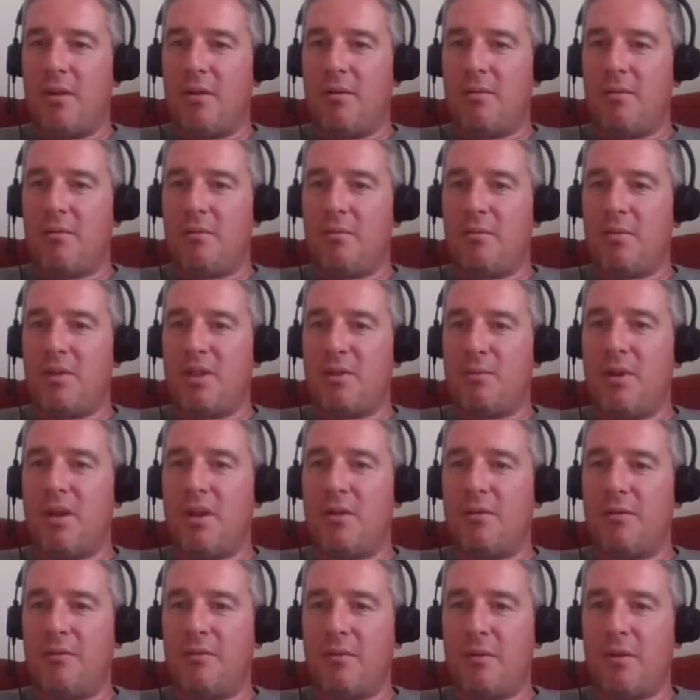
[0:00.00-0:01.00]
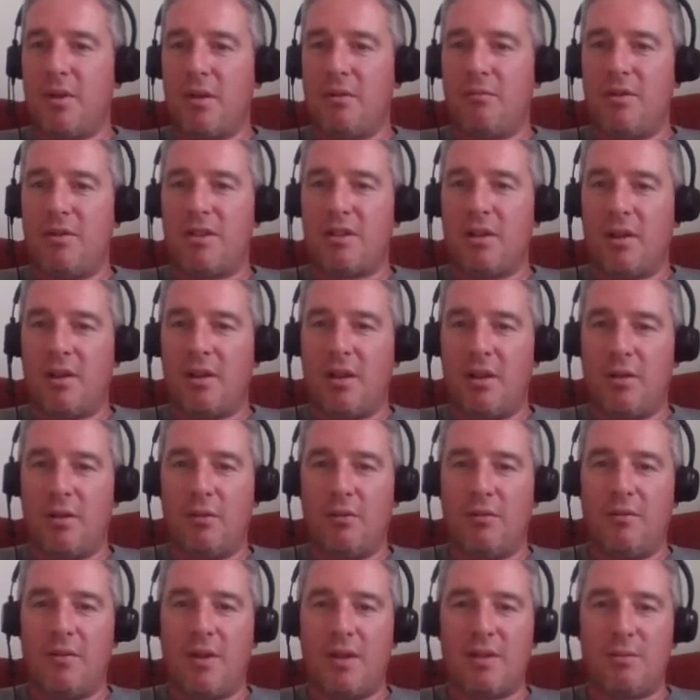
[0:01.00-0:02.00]
speed of recycling your
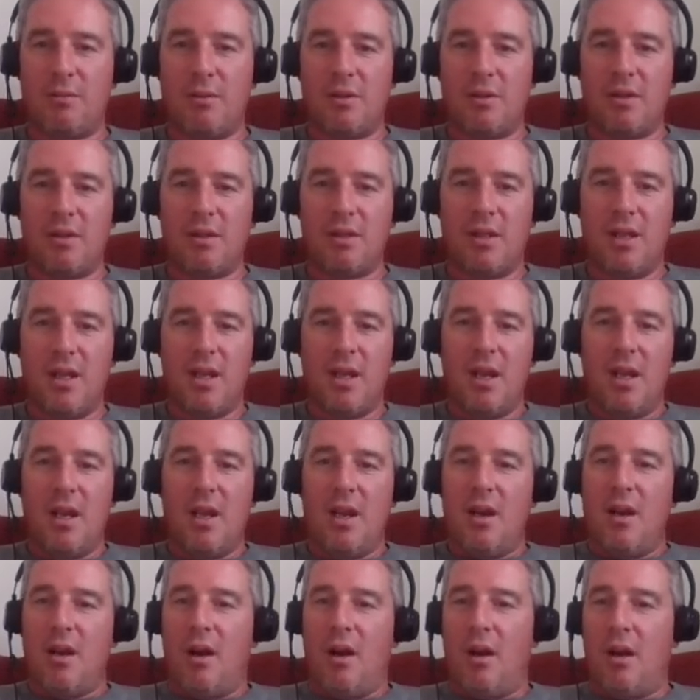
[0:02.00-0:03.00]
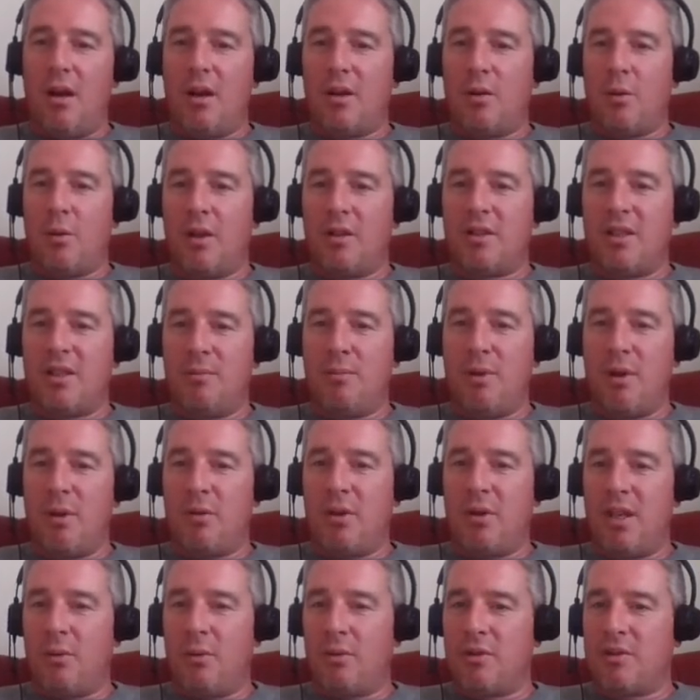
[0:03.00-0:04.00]
investments. Higher quality build
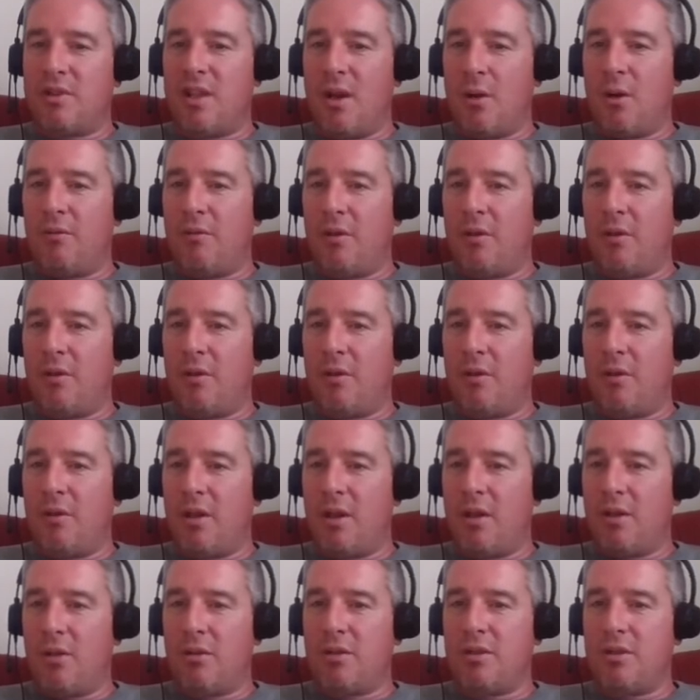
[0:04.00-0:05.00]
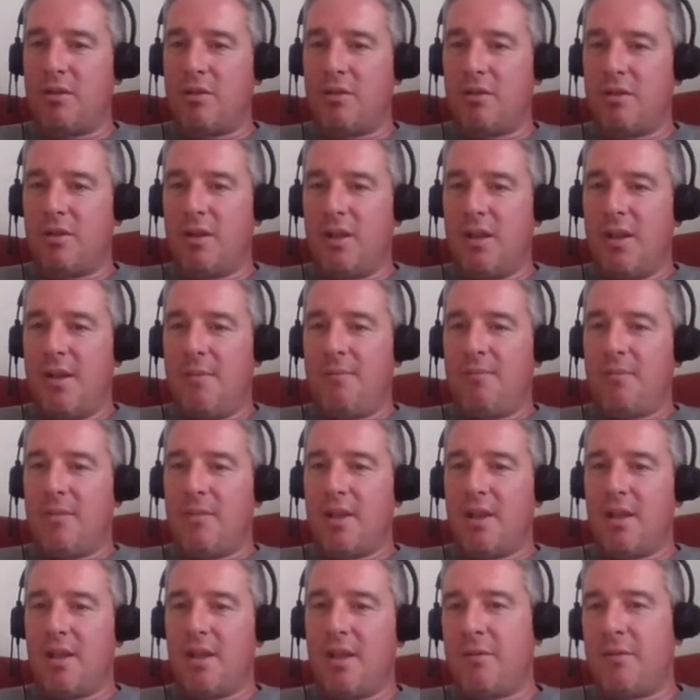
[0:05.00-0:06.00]
equals lower running costs.
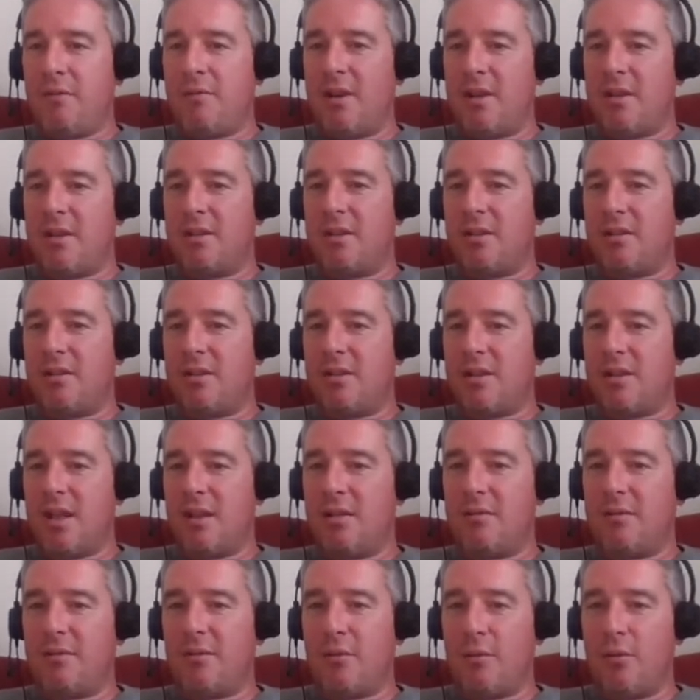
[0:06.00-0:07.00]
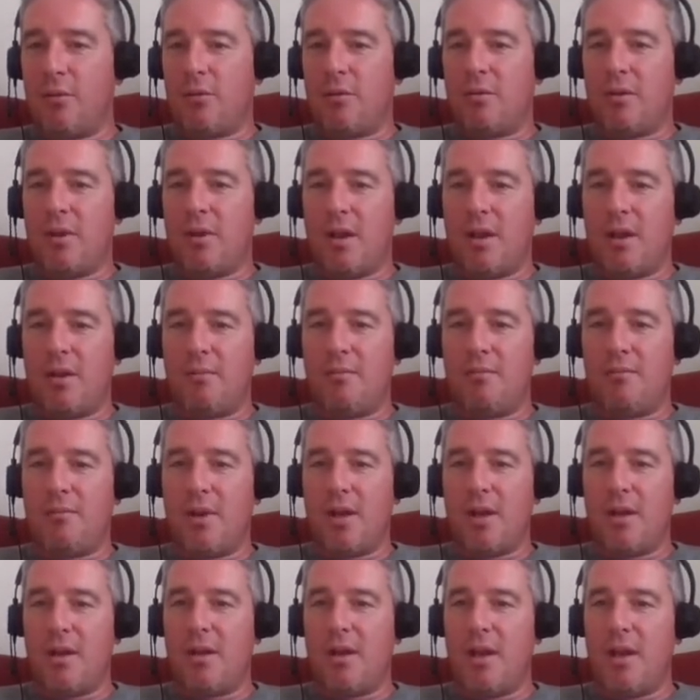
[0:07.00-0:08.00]
That's better for residents and for
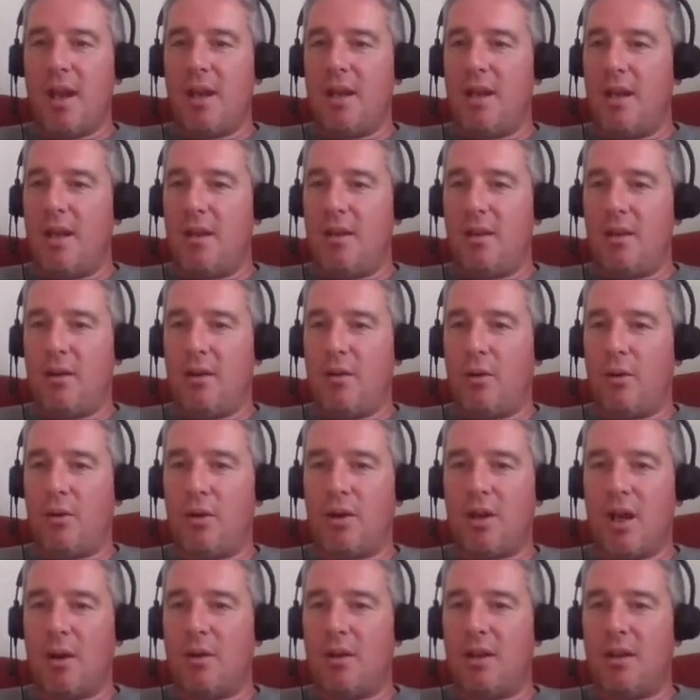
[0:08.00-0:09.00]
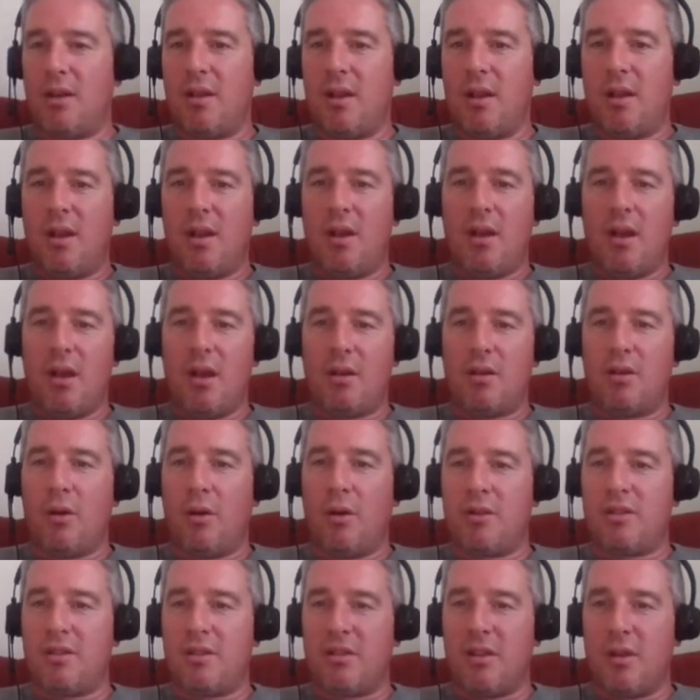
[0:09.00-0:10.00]
any ongoing
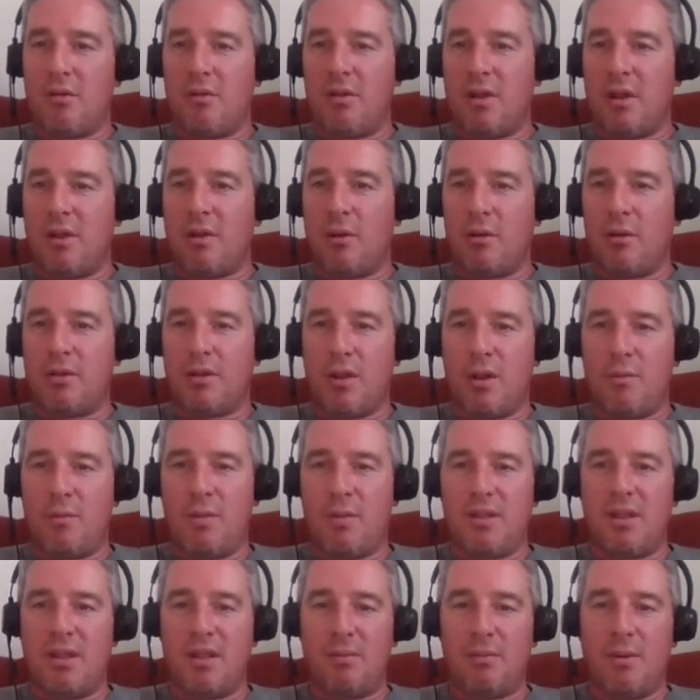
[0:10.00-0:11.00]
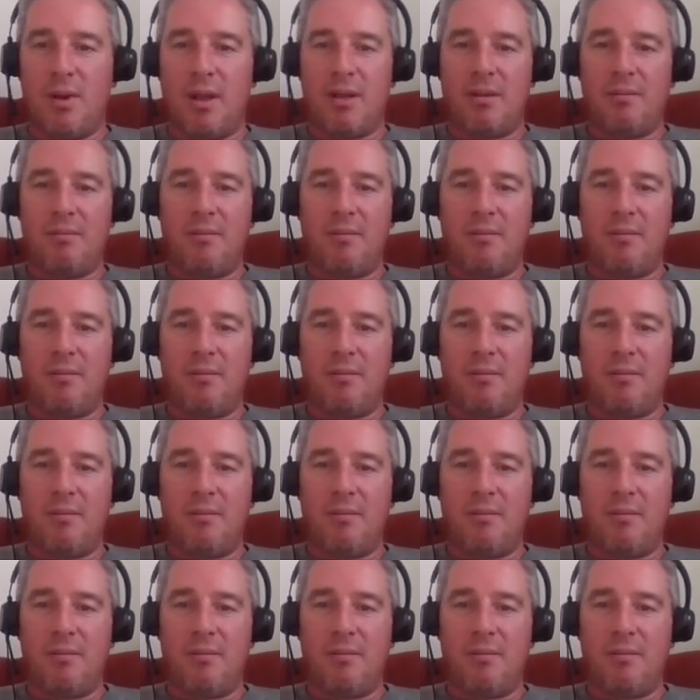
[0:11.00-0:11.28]
costs that are in the long-term business plan.